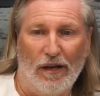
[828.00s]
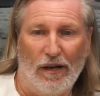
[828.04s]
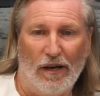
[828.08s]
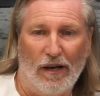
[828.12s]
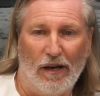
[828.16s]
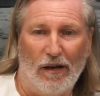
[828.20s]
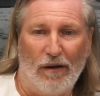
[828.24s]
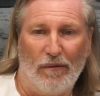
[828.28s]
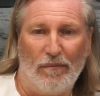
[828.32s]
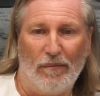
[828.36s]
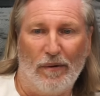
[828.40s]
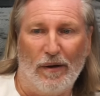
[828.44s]

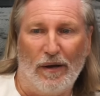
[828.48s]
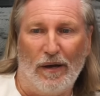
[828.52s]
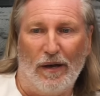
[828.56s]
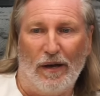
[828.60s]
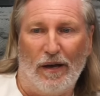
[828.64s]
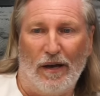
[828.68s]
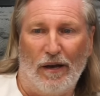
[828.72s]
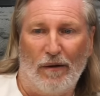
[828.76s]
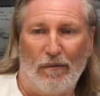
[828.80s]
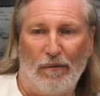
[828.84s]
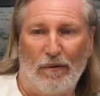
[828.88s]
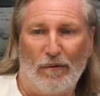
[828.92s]

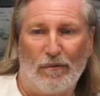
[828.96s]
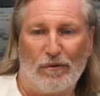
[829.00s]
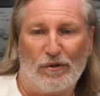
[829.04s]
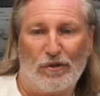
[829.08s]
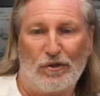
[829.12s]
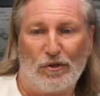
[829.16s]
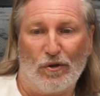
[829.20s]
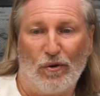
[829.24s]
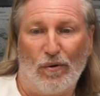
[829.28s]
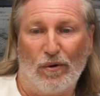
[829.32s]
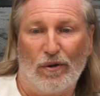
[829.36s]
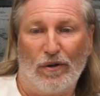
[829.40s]
and we were
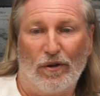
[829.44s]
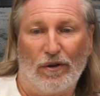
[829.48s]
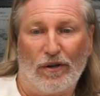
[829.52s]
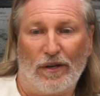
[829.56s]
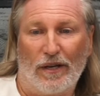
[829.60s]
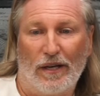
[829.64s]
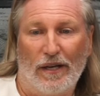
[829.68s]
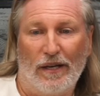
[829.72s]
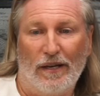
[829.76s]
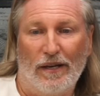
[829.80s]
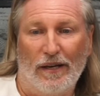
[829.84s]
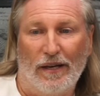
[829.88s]
so
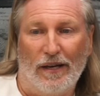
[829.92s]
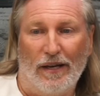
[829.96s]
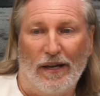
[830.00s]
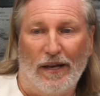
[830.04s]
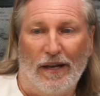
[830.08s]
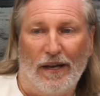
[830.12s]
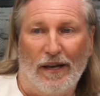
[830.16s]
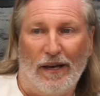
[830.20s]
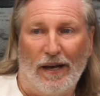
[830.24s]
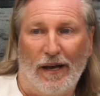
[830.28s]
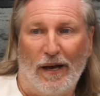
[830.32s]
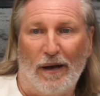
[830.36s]

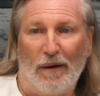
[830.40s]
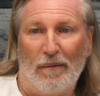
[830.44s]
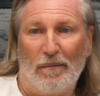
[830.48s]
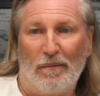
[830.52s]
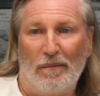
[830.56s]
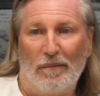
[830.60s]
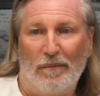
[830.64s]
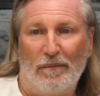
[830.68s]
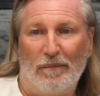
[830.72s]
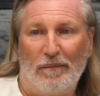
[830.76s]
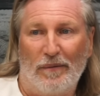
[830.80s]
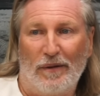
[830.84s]

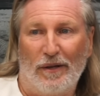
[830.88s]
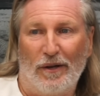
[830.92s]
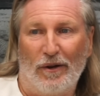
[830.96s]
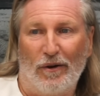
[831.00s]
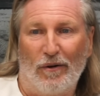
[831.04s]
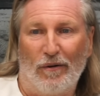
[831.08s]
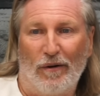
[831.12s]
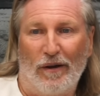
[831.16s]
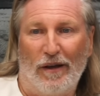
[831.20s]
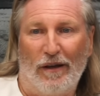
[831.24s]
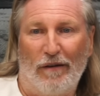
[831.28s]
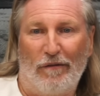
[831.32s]
unlucky. You
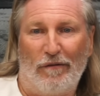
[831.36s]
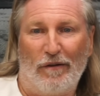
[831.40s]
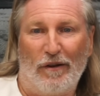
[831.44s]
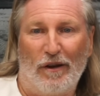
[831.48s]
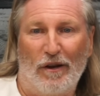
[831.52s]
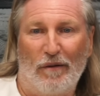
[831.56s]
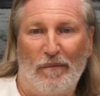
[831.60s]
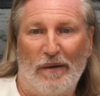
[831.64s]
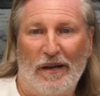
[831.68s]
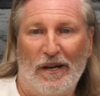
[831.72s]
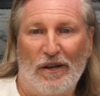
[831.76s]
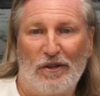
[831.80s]
know, if it
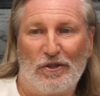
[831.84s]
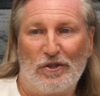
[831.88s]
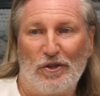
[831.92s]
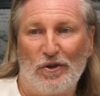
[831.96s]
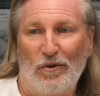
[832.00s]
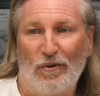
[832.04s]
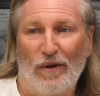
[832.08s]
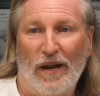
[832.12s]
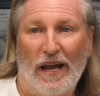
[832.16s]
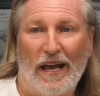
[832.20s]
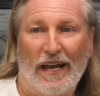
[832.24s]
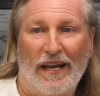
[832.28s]
had been a
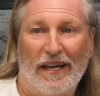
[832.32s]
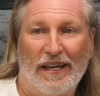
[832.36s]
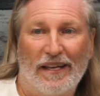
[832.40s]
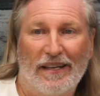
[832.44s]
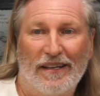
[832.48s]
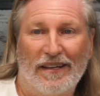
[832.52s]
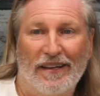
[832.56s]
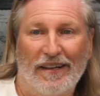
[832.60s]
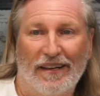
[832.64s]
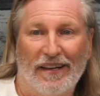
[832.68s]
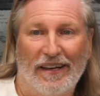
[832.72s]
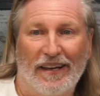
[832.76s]
two-legged
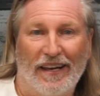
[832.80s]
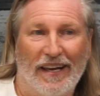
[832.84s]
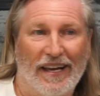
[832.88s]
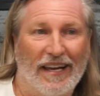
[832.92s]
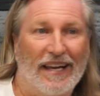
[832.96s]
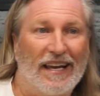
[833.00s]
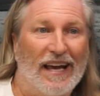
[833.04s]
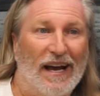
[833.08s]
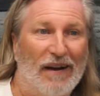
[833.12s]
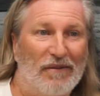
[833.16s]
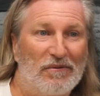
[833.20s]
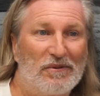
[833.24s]

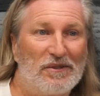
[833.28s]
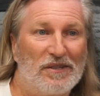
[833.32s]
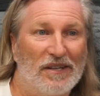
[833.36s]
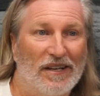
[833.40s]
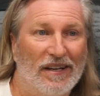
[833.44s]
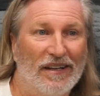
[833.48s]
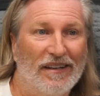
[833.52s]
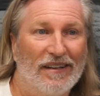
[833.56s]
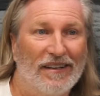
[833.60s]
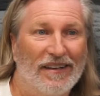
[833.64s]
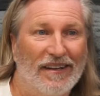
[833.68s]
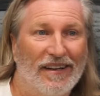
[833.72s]

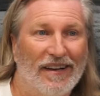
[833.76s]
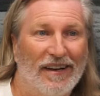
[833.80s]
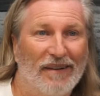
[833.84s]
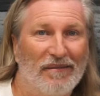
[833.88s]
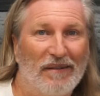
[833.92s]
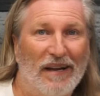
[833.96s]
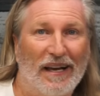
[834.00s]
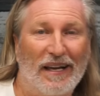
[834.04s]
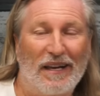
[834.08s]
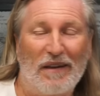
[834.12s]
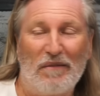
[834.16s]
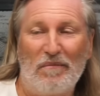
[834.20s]
encounter,
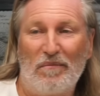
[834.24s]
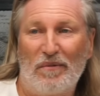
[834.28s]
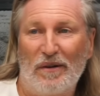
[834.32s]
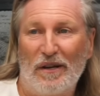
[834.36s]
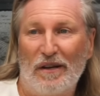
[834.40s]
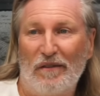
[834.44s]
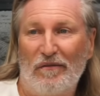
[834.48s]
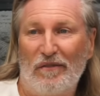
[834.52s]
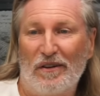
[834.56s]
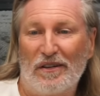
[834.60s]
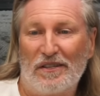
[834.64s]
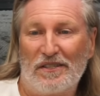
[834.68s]
like in
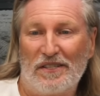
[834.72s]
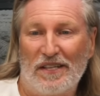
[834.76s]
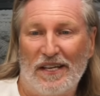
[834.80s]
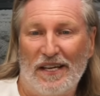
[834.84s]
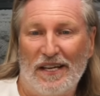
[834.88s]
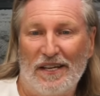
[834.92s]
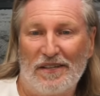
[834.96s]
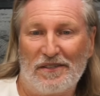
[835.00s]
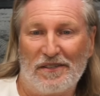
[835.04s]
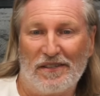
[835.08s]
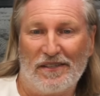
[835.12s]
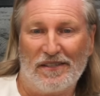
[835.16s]
previous
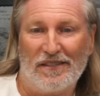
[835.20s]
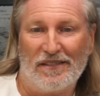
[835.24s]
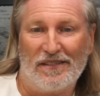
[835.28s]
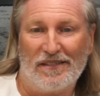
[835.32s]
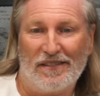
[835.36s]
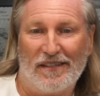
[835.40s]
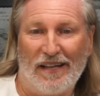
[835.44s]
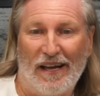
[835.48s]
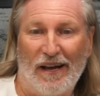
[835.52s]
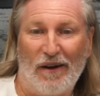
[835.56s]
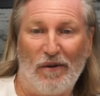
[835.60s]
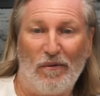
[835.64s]

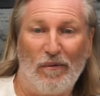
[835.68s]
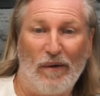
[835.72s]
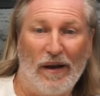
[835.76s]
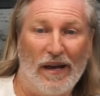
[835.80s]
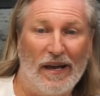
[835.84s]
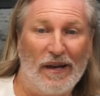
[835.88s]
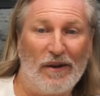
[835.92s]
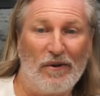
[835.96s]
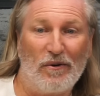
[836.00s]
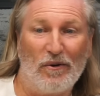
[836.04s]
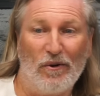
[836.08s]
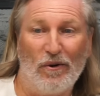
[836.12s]
seasons, that
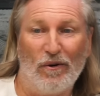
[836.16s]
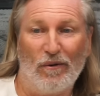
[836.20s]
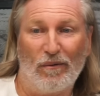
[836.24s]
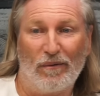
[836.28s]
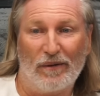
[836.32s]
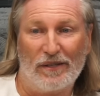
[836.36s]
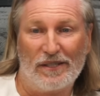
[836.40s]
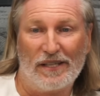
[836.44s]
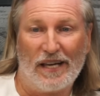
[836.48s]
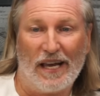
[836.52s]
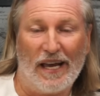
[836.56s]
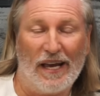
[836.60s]
away goal
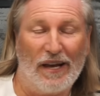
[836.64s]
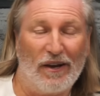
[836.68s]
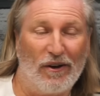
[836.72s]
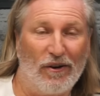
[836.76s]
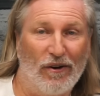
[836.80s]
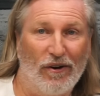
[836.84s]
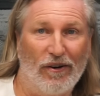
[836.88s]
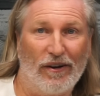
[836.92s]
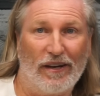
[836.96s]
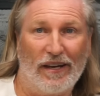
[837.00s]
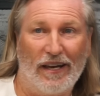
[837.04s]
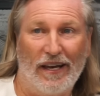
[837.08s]
which Kane
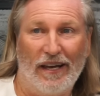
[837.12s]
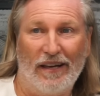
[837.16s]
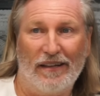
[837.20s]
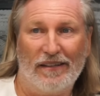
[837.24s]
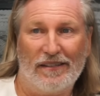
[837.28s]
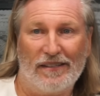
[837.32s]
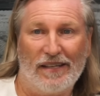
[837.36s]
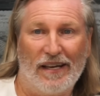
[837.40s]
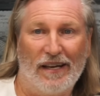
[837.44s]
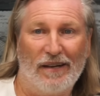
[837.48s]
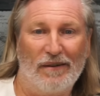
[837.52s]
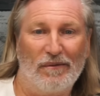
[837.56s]
got at
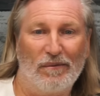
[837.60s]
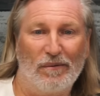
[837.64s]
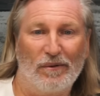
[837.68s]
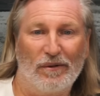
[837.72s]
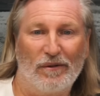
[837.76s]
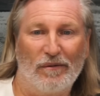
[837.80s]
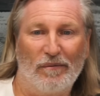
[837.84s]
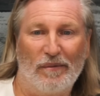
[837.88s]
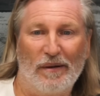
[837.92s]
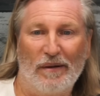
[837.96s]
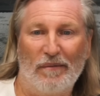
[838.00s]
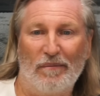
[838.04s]
Gateshead would
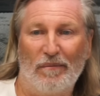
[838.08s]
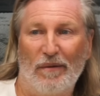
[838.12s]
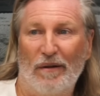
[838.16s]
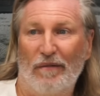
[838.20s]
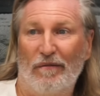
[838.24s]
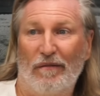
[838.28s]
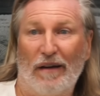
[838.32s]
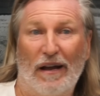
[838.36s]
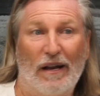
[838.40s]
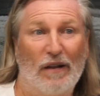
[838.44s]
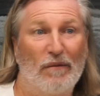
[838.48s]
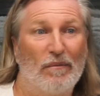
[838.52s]
have been
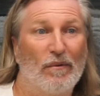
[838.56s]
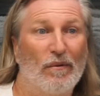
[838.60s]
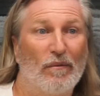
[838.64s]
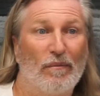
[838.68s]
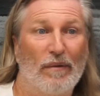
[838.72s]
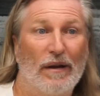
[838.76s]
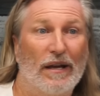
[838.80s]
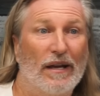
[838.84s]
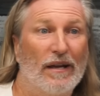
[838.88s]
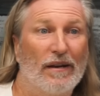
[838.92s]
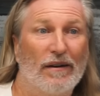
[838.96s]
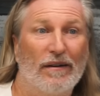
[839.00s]
invaluable,
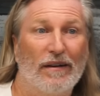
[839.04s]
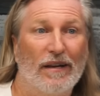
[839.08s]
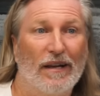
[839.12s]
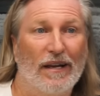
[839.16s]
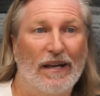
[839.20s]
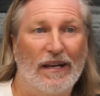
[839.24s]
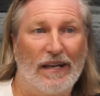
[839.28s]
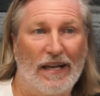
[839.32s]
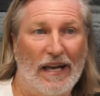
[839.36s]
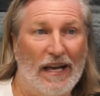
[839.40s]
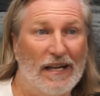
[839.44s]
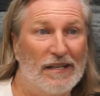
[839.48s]
bringing
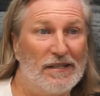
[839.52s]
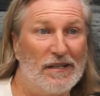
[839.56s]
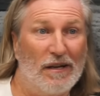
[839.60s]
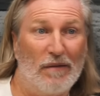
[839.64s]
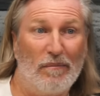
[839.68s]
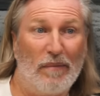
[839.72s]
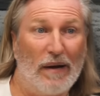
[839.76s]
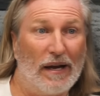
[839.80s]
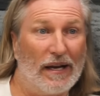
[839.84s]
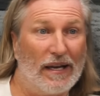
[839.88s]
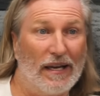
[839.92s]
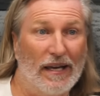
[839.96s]

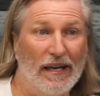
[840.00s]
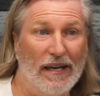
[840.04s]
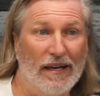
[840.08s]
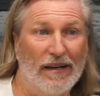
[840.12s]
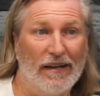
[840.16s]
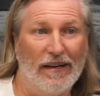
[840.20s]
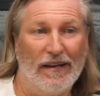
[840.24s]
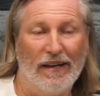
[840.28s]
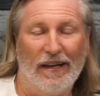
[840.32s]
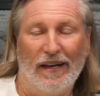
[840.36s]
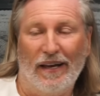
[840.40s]
Gateshead back here.